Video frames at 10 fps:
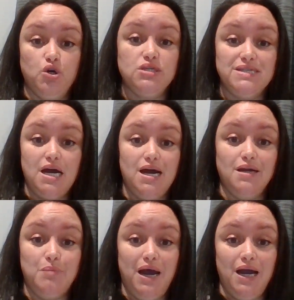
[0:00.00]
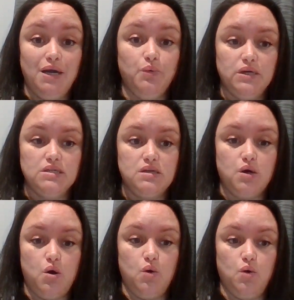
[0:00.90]
time I went to the
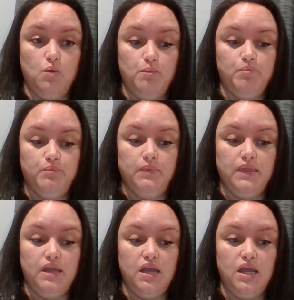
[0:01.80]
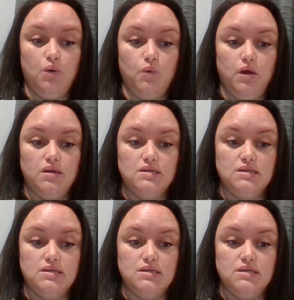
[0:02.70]
home, it was